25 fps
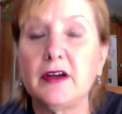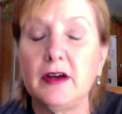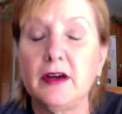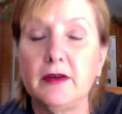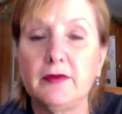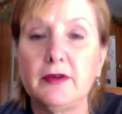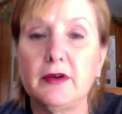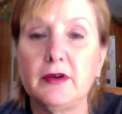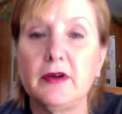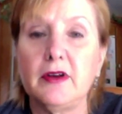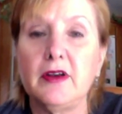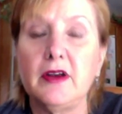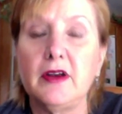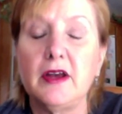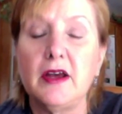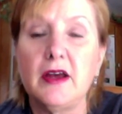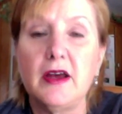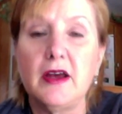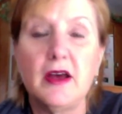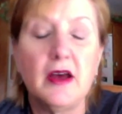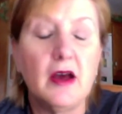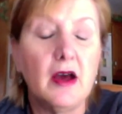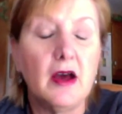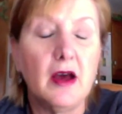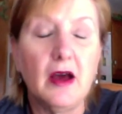And the
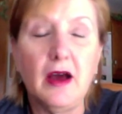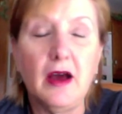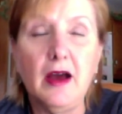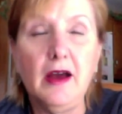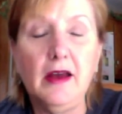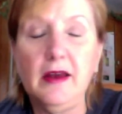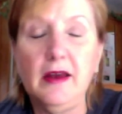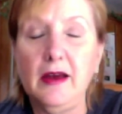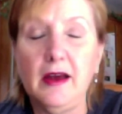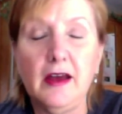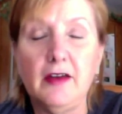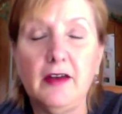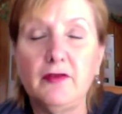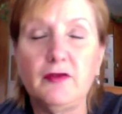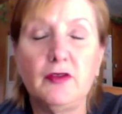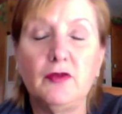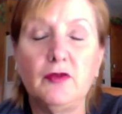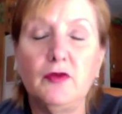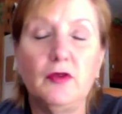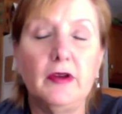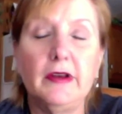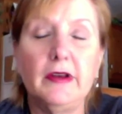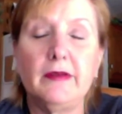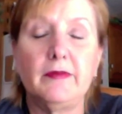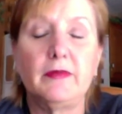income potential is
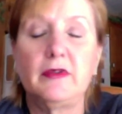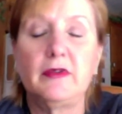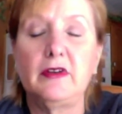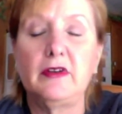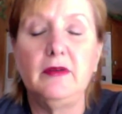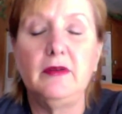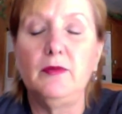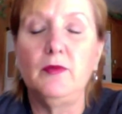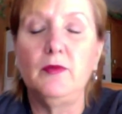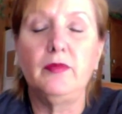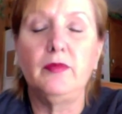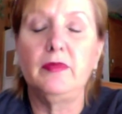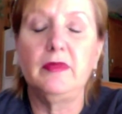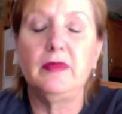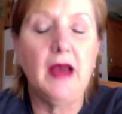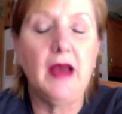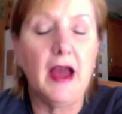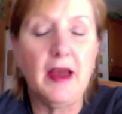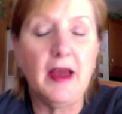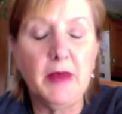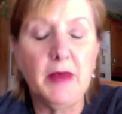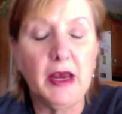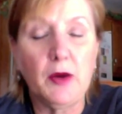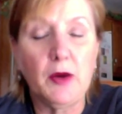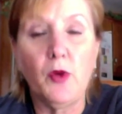huge. I have more
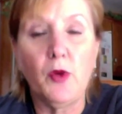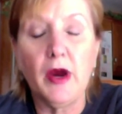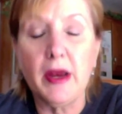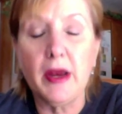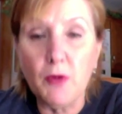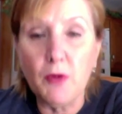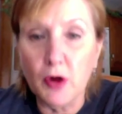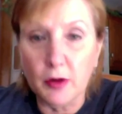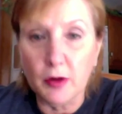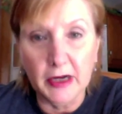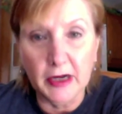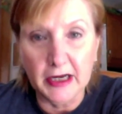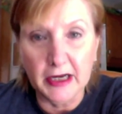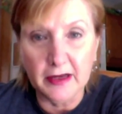than covered.